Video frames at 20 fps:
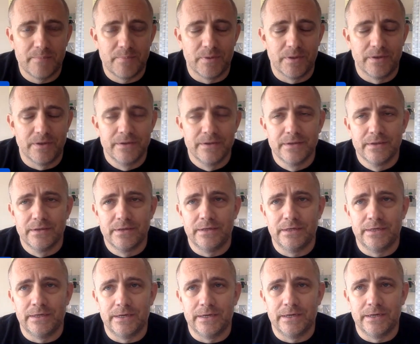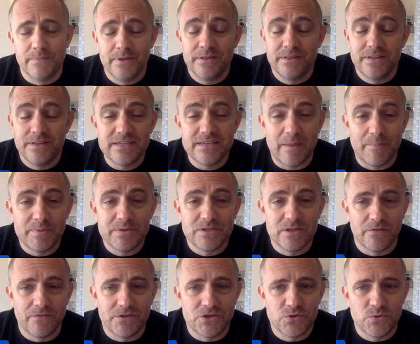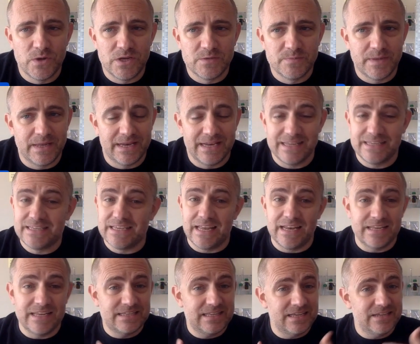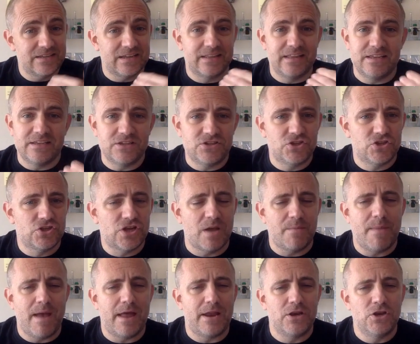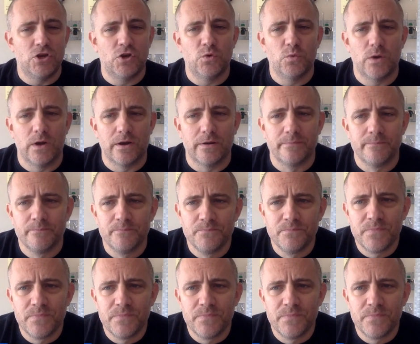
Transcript: But this type of stuff intrigues me. And it's things like this that just come out of nowhere.